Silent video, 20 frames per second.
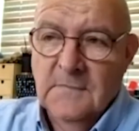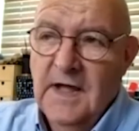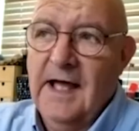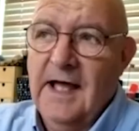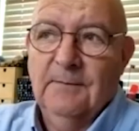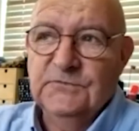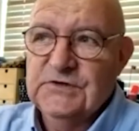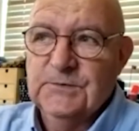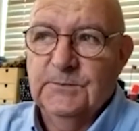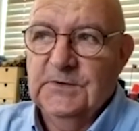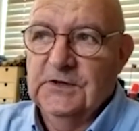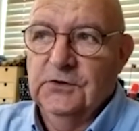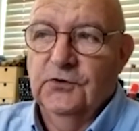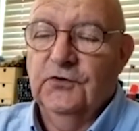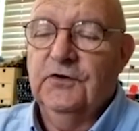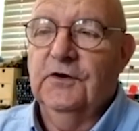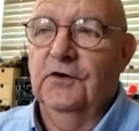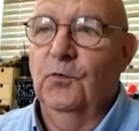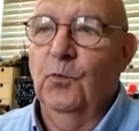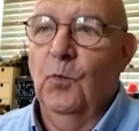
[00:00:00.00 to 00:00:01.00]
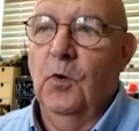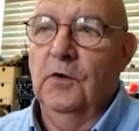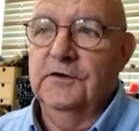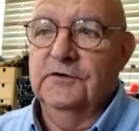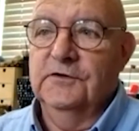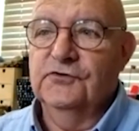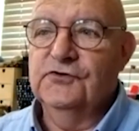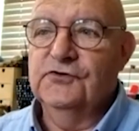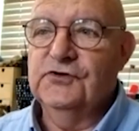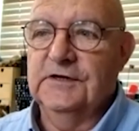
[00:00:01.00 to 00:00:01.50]
happened to be looking at one,
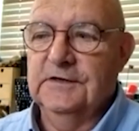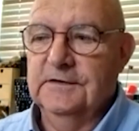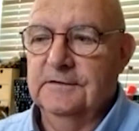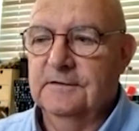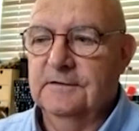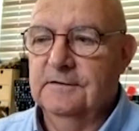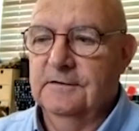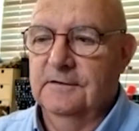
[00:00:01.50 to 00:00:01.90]
and she